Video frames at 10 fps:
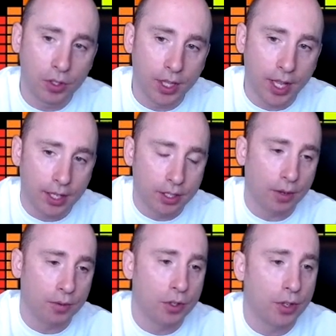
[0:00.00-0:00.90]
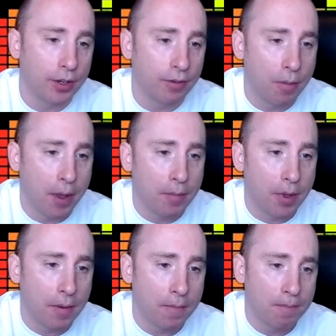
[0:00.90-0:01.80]
muting that top string, remember.
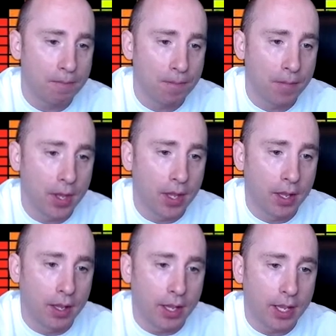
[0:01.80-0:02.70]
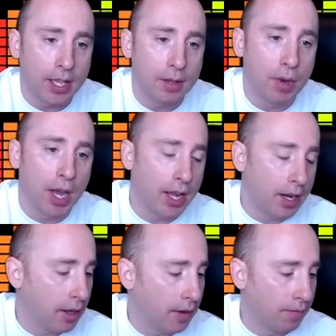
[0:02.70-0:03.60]
E
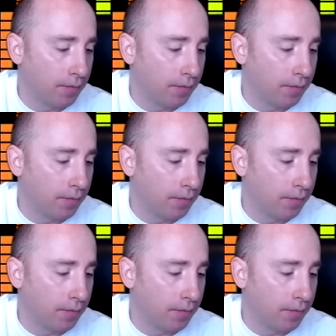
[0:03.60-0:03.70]
minor.